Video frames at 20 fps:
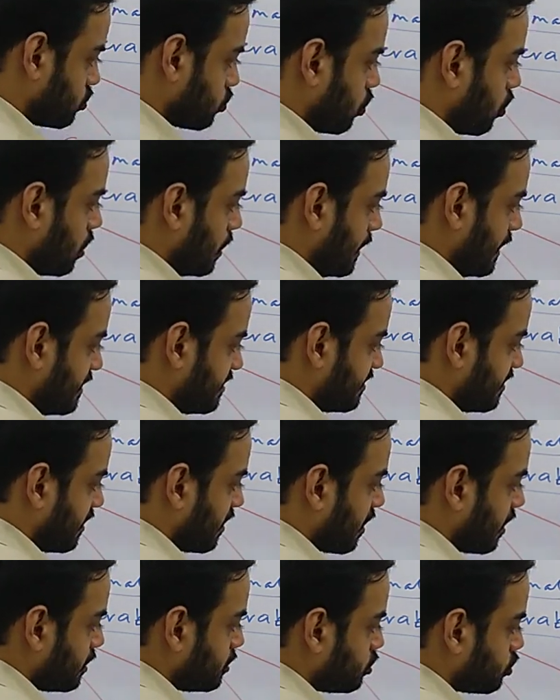is called as
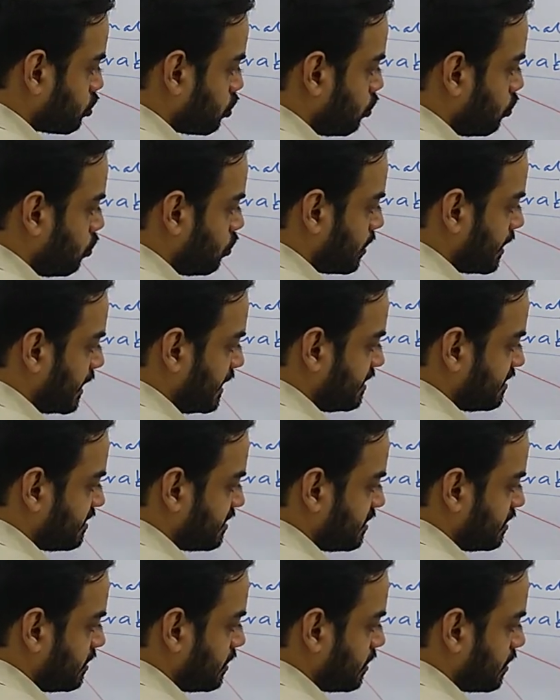
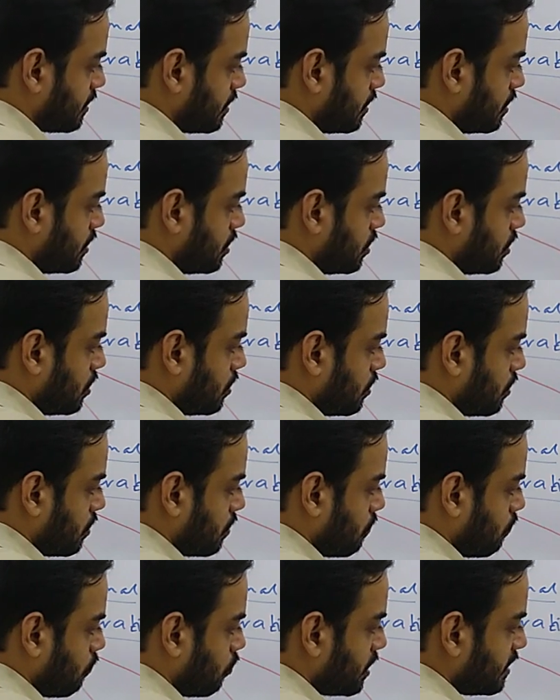translocation.
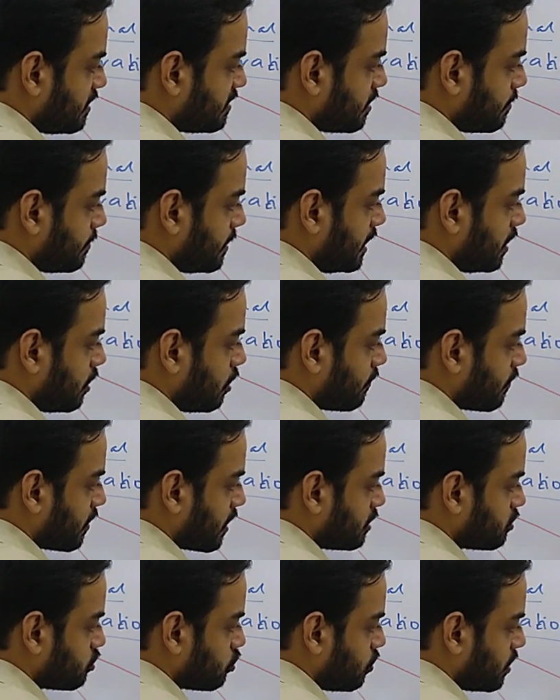What is the meaning of
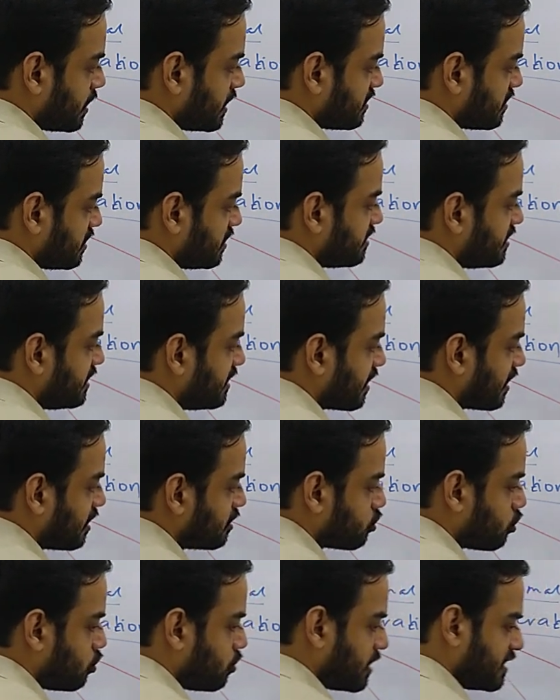translocation? See,
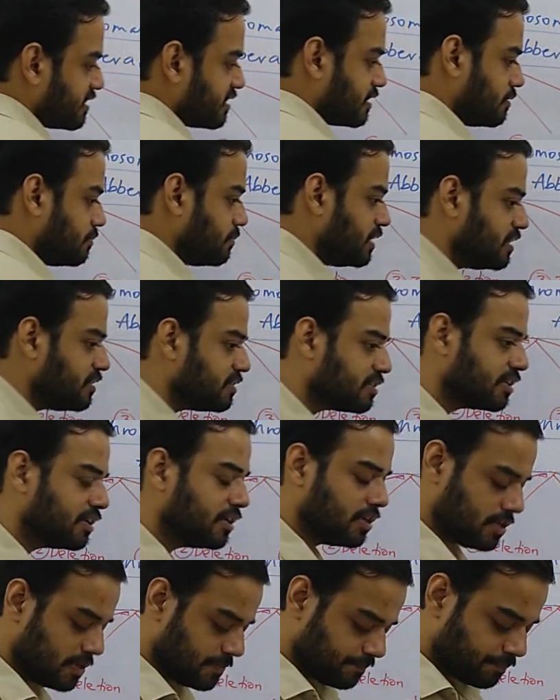translocation means
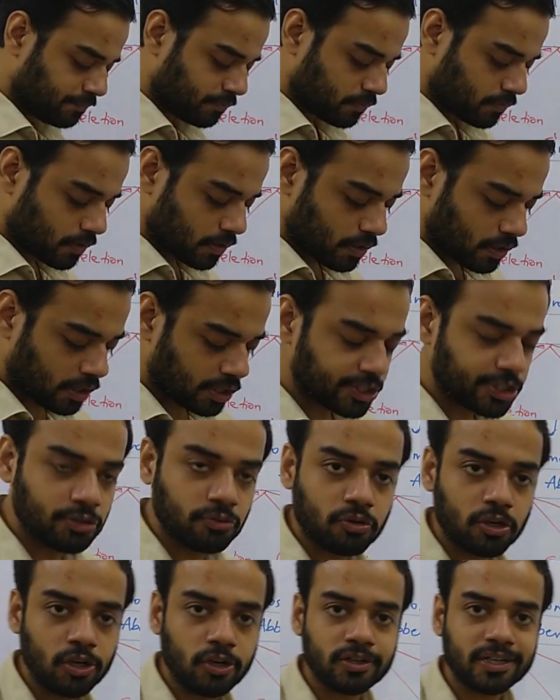a
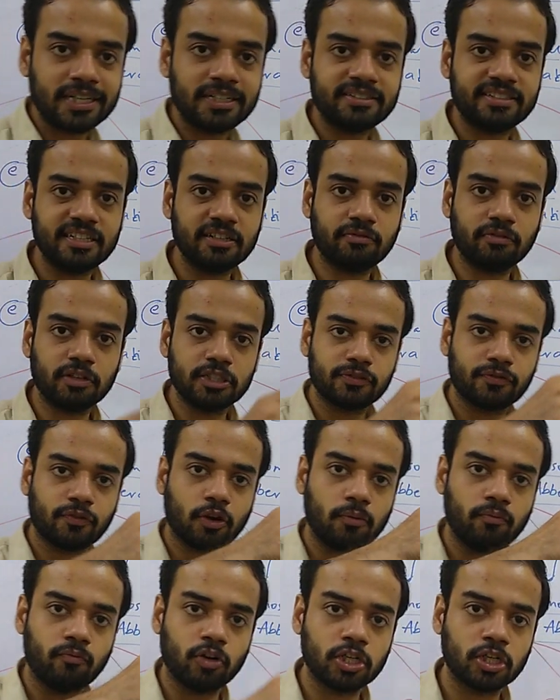nucleotide sequence
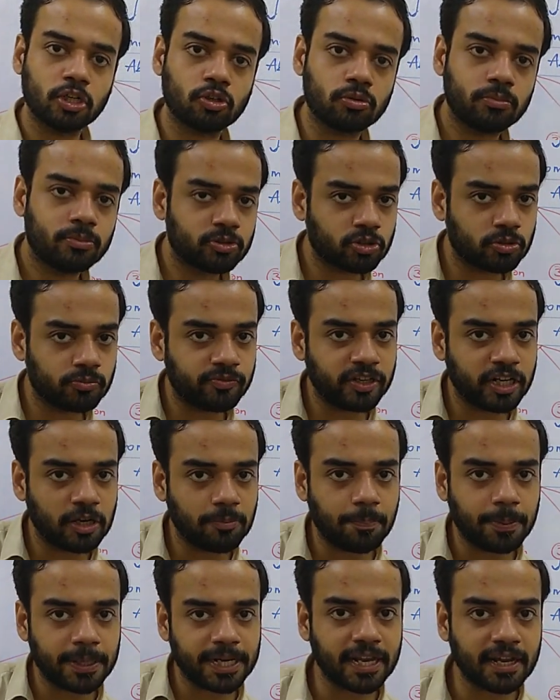from one chromosome
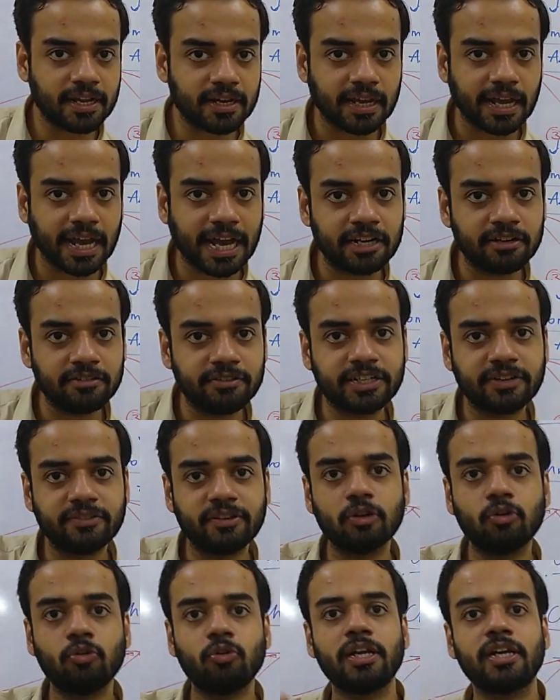will break and it
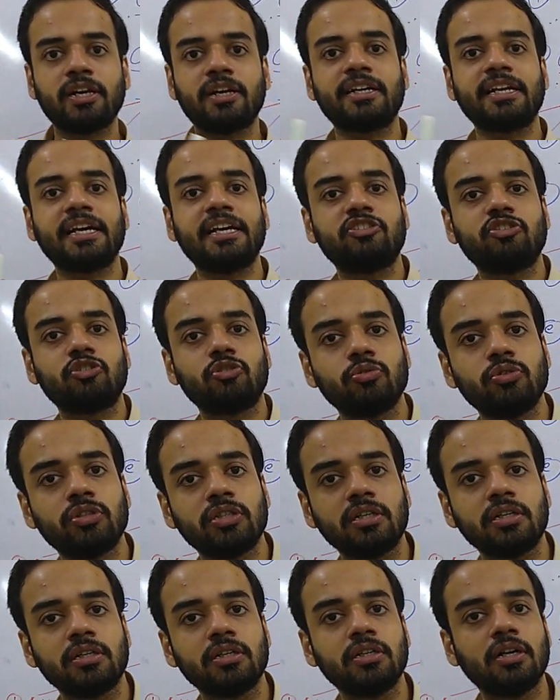will go and attach
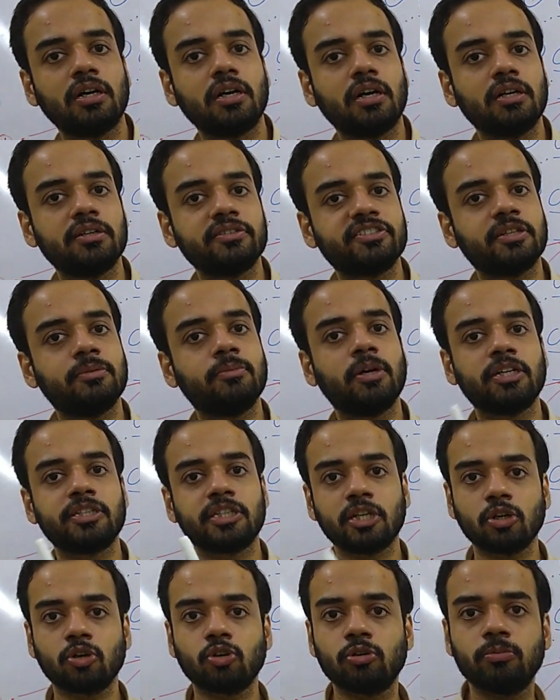to some
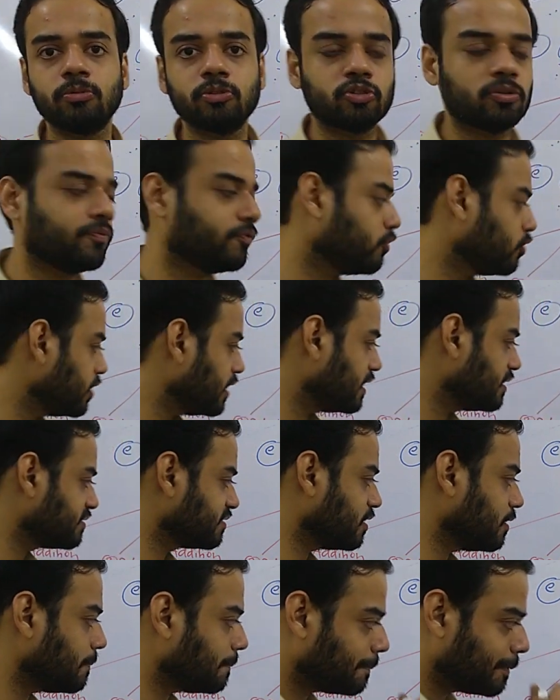other chromosome. For
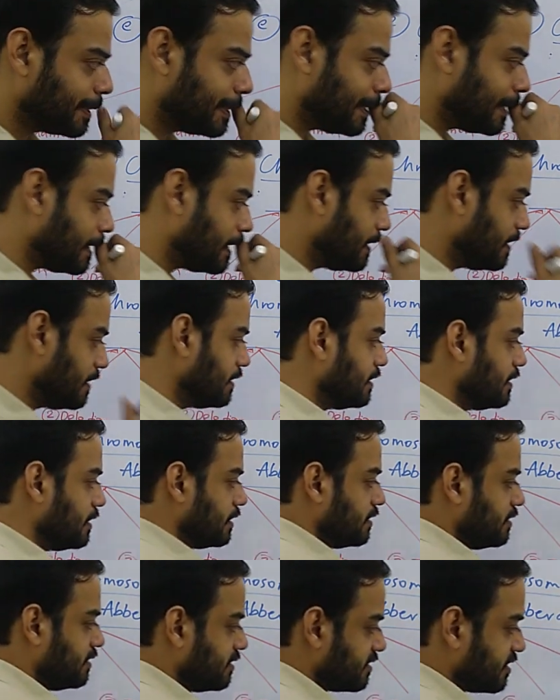
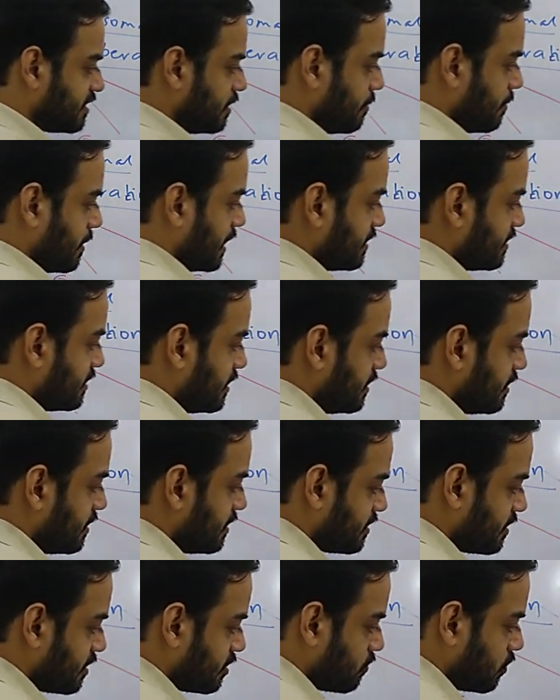example, just imagine
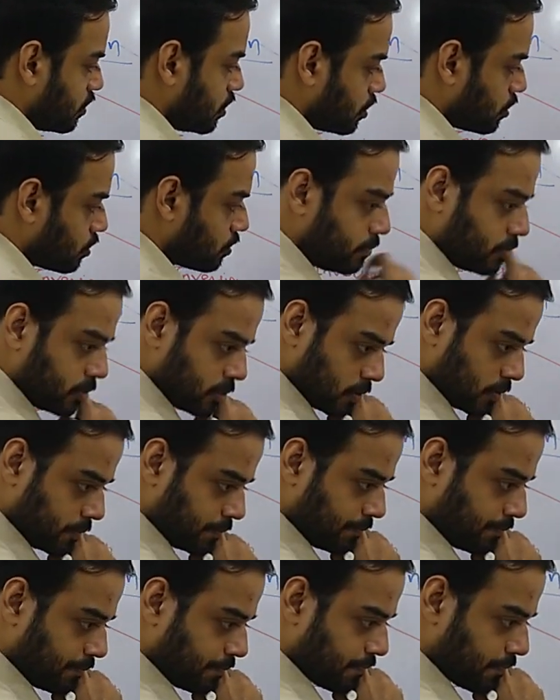this is one
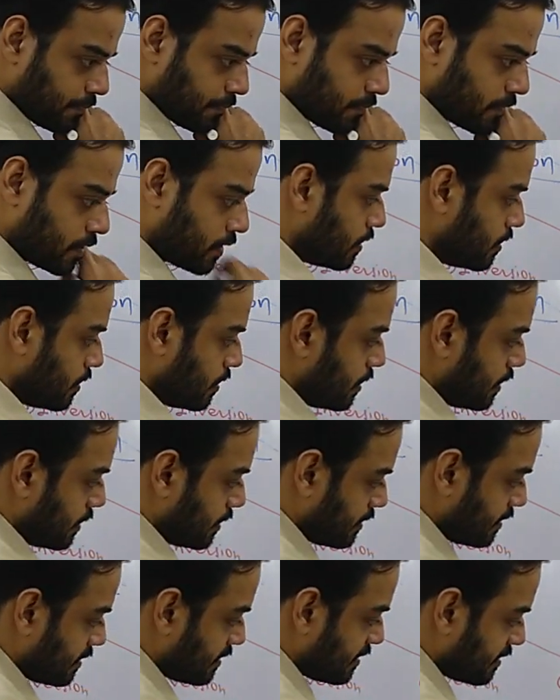chromosome,
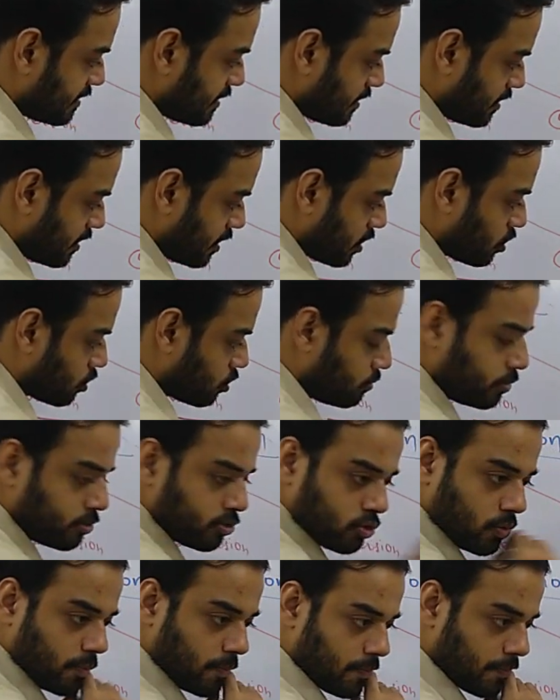this is another
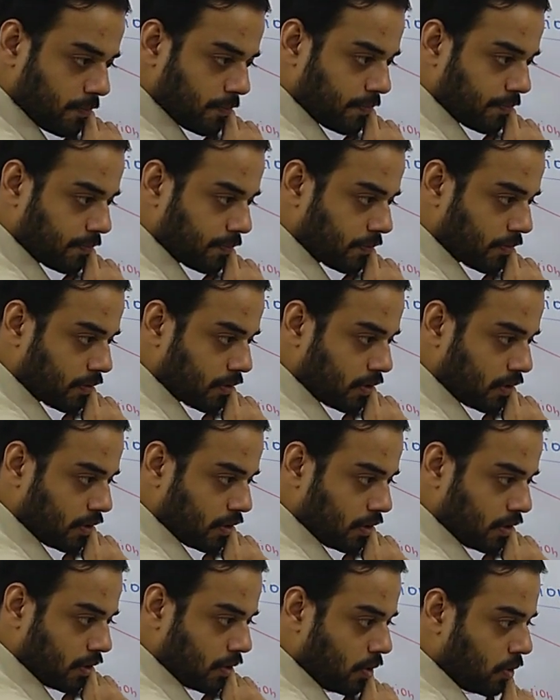chromosome.
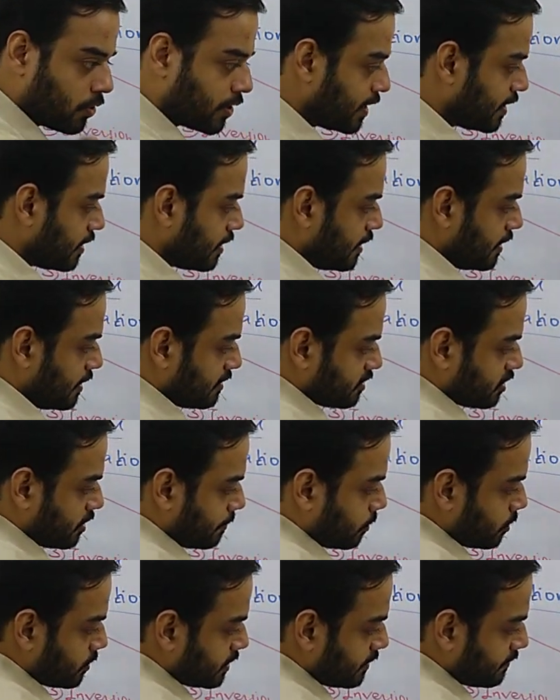Okay,
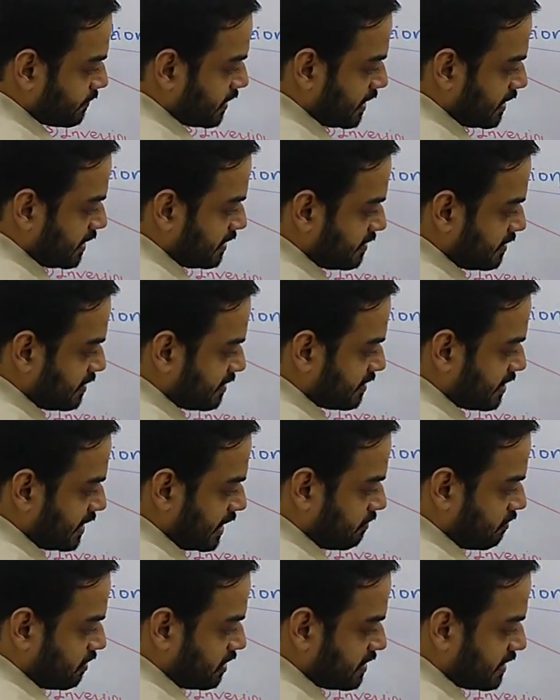suppose if there is this
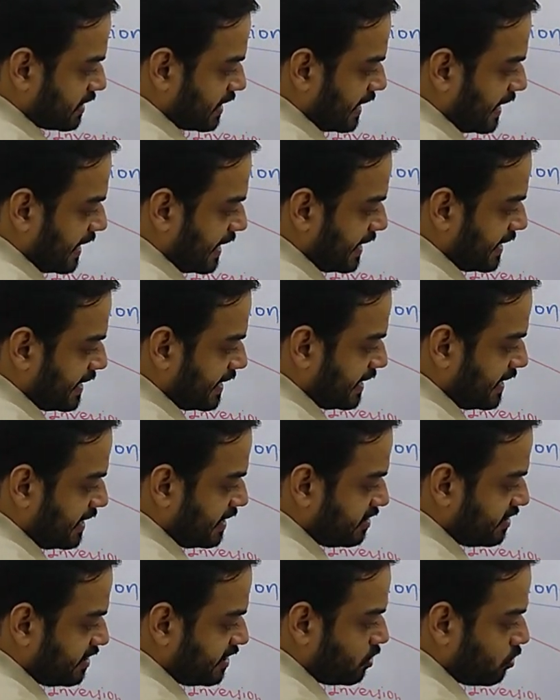sequence
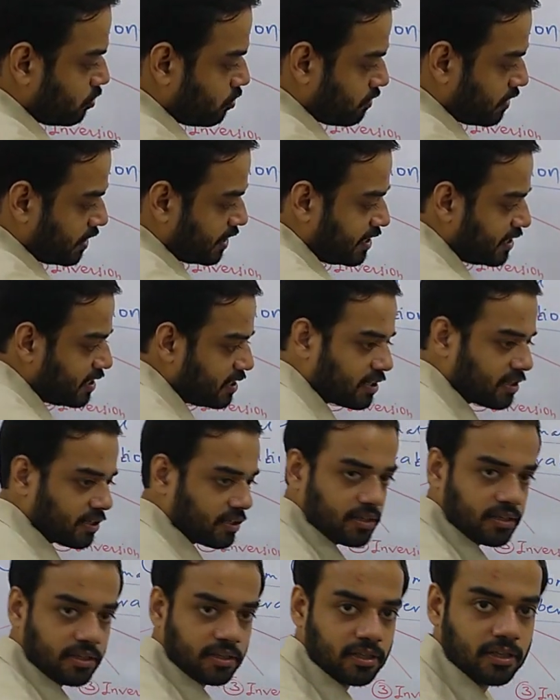ATG over
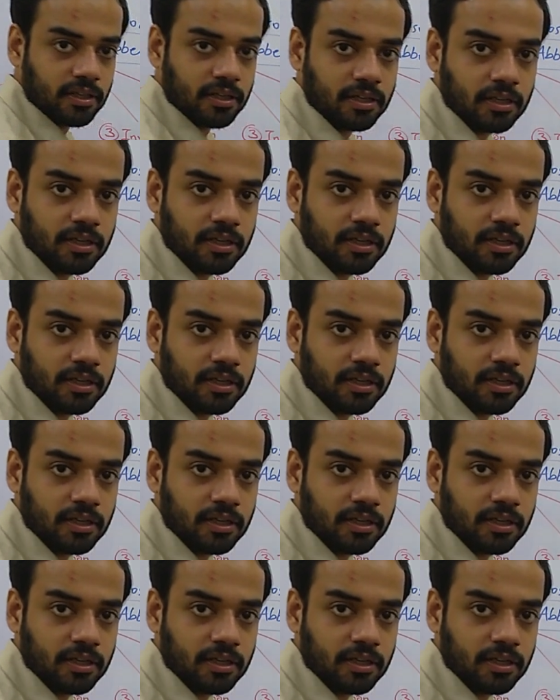here